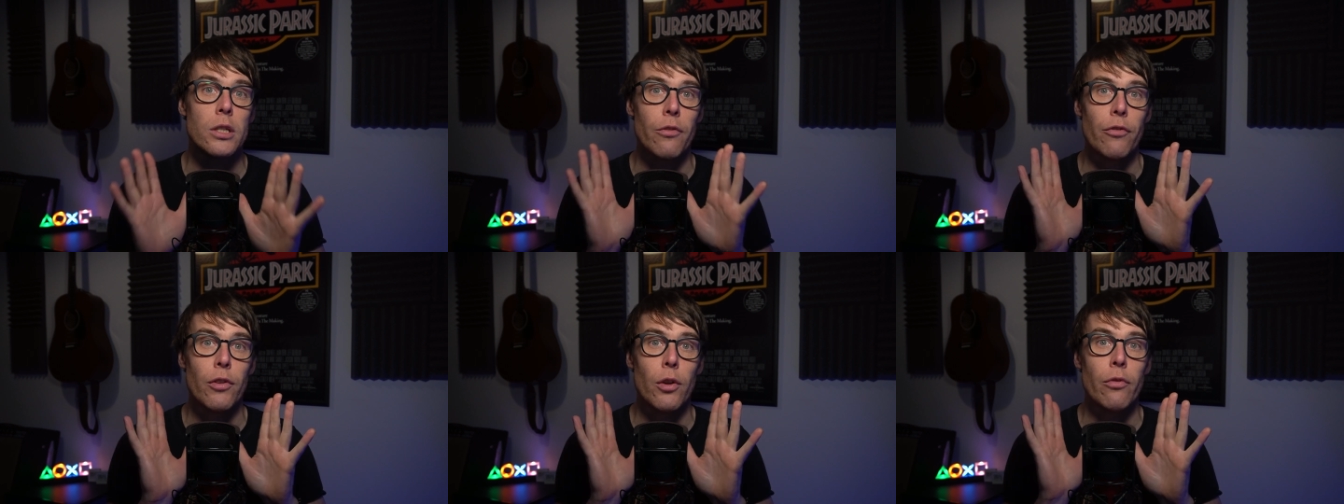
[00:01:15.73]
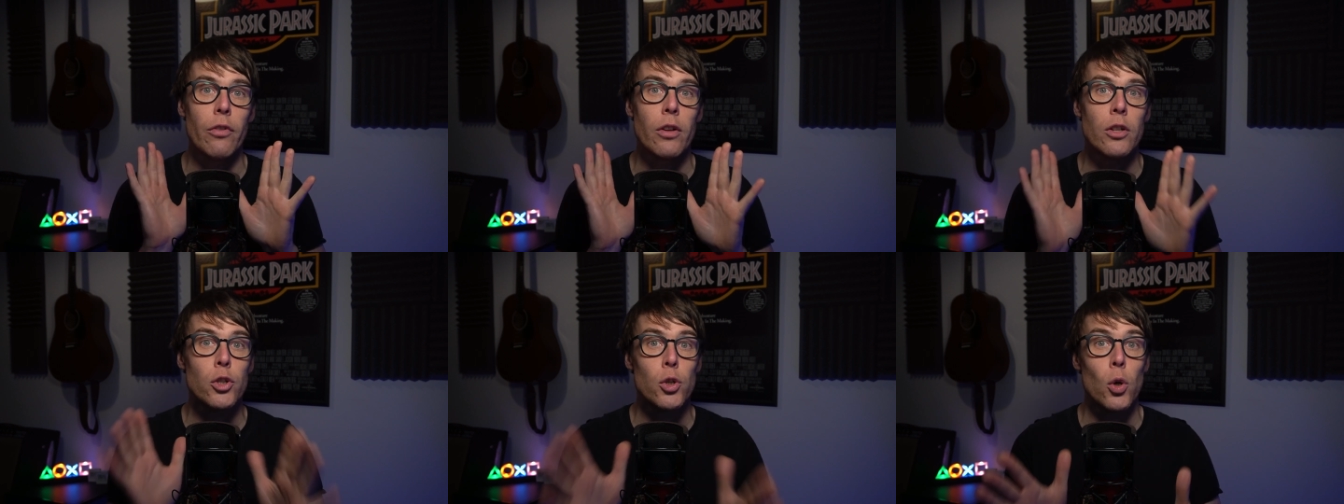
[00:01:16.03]
If
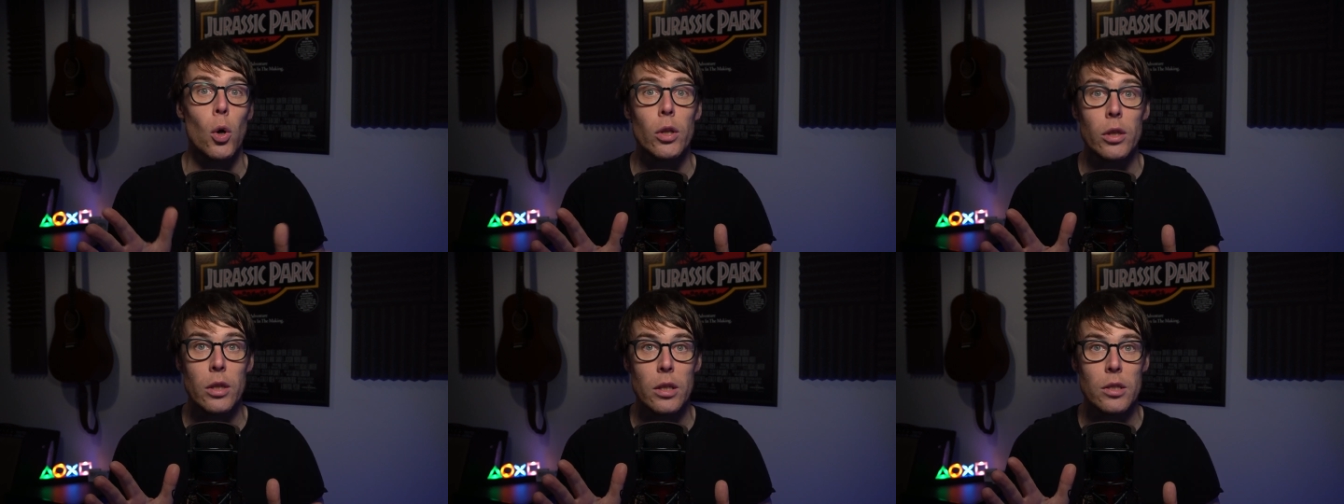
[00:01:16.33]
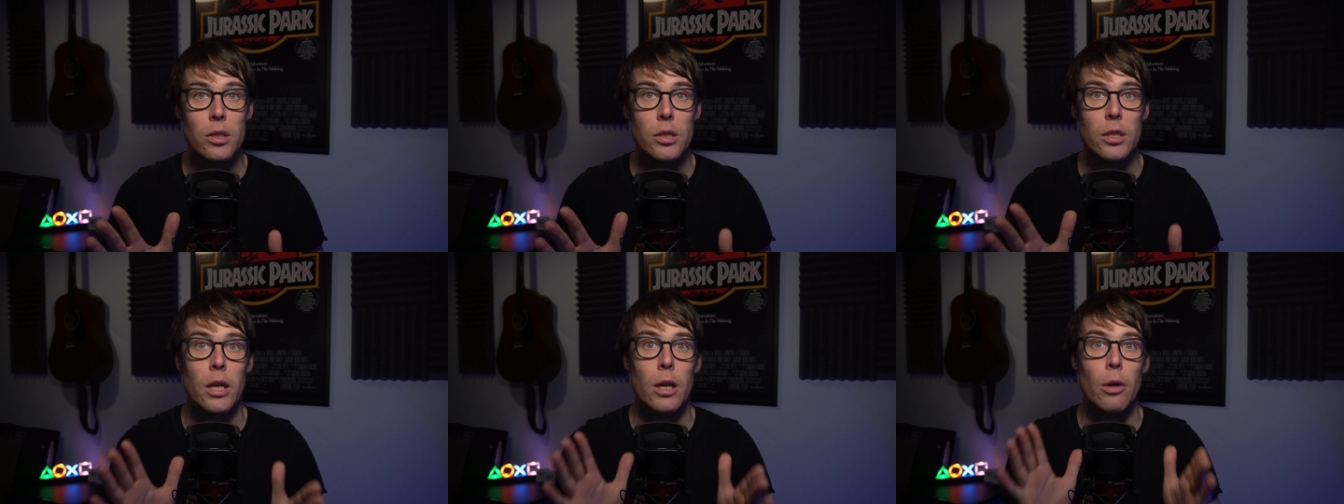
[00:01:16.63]
you've enjoyed
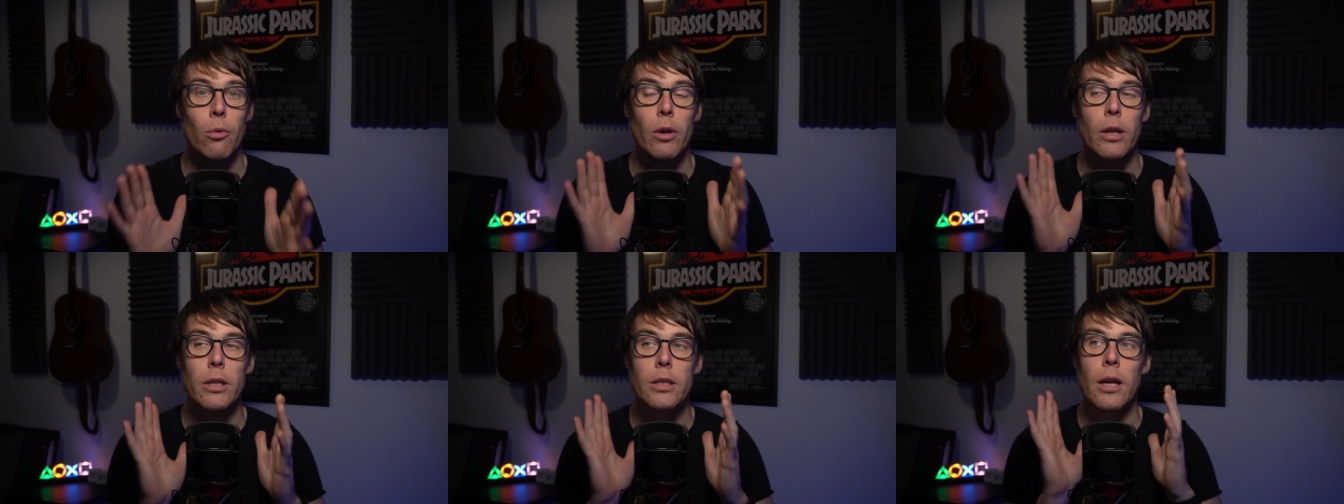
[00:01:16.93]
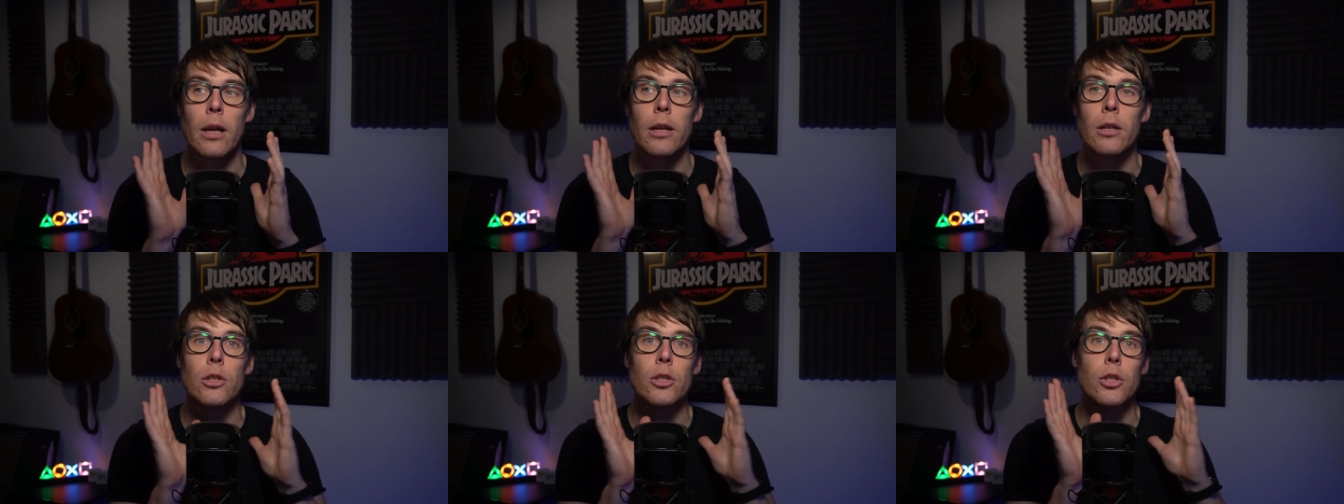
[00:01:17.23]
this series
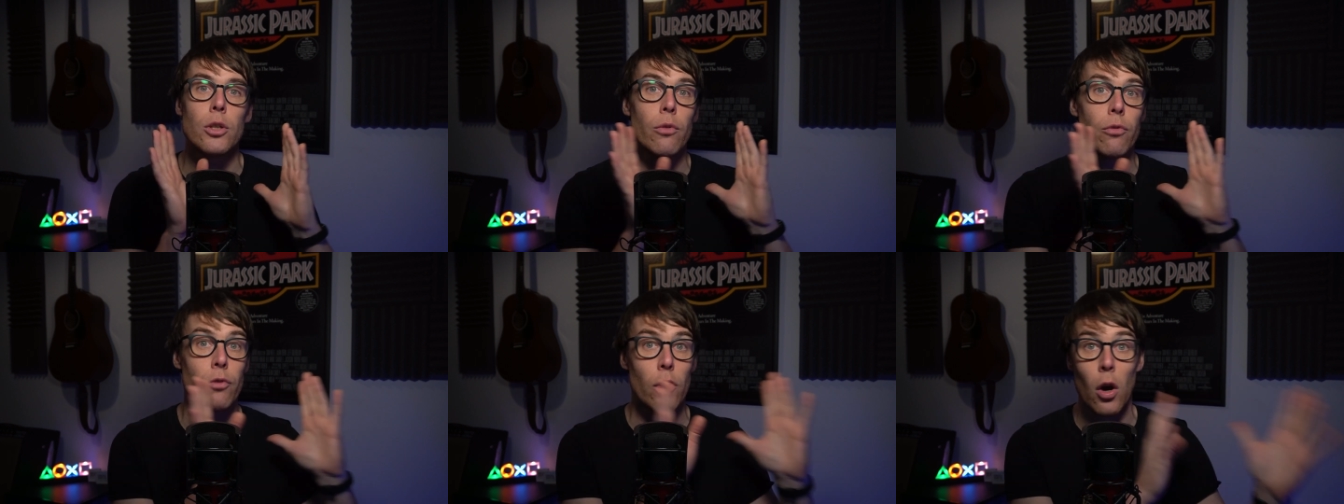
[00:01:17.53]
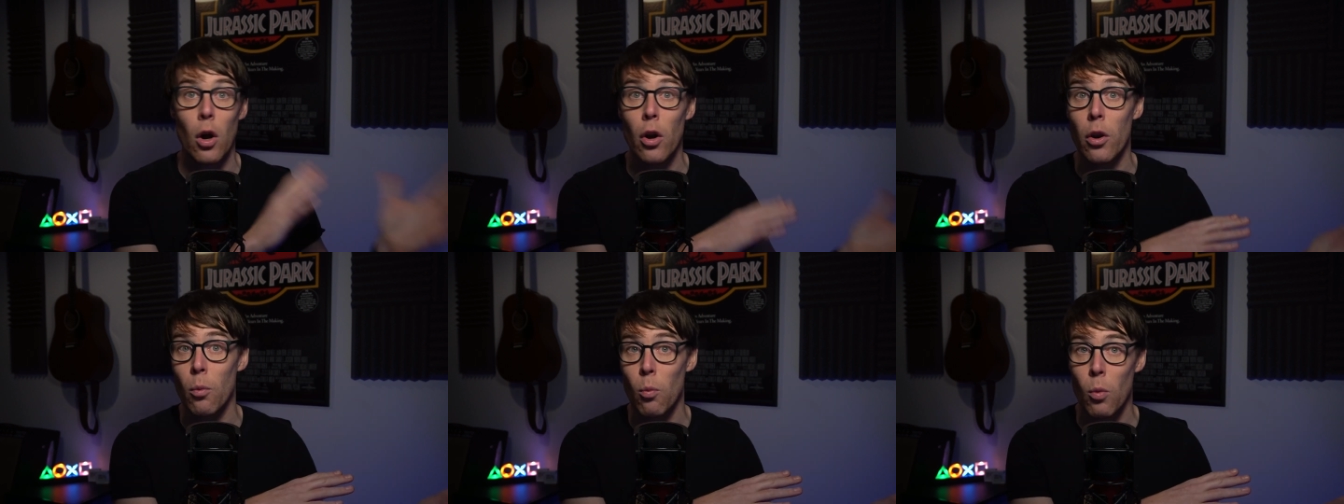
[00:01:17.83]
and you've
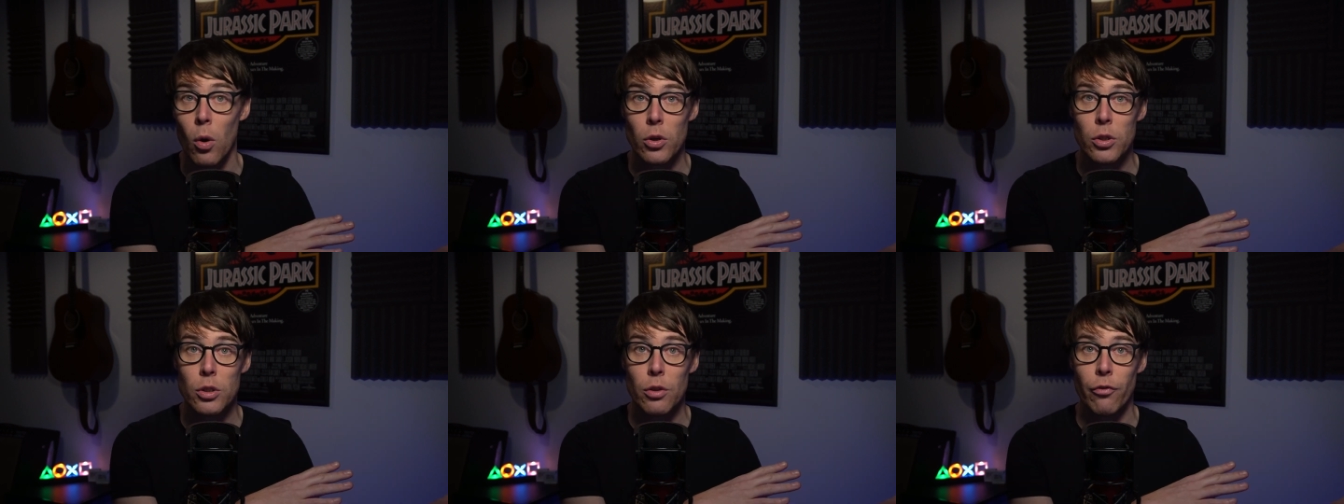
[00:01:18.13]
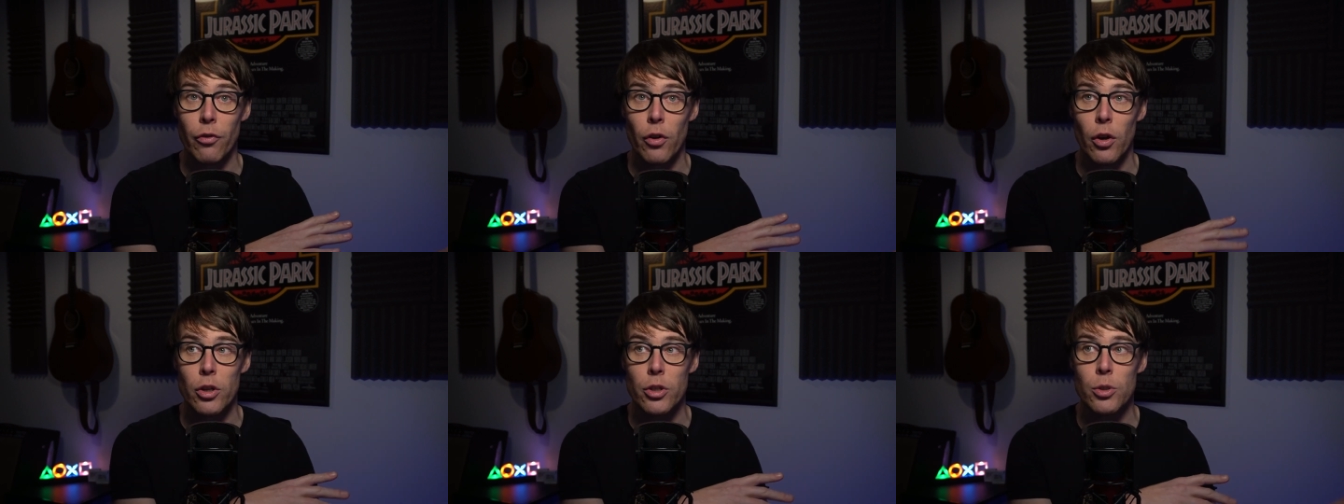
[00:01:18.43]
gone and watched the
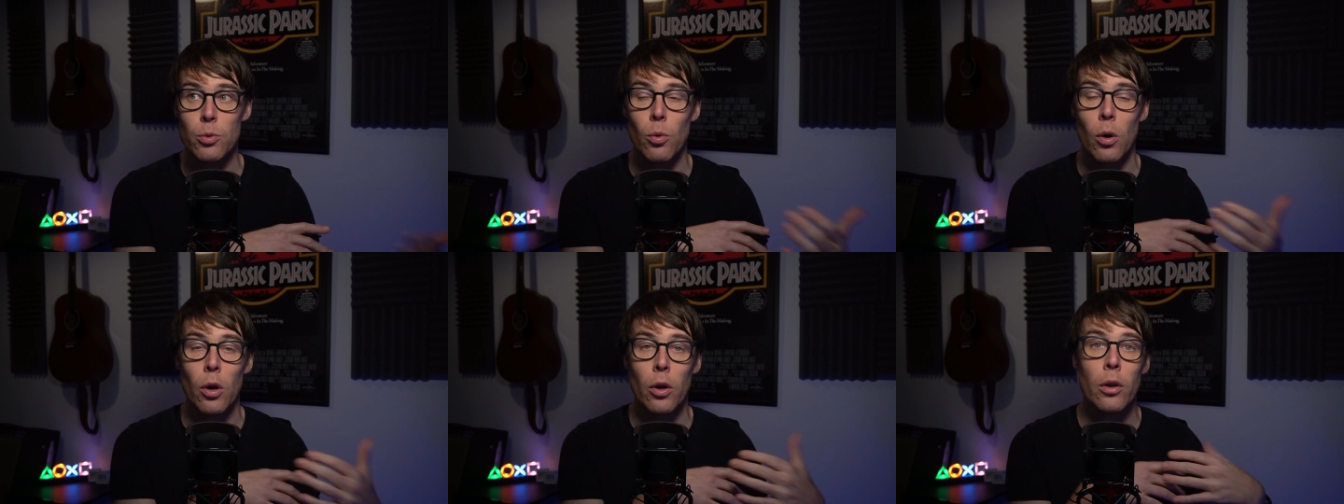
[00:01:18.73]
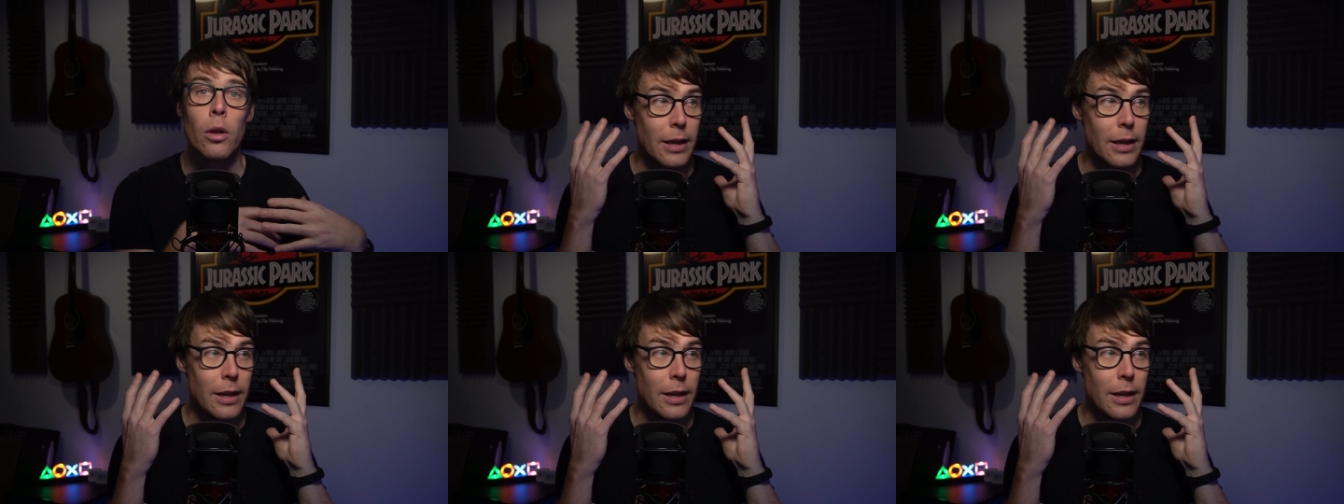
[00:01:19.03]
first one,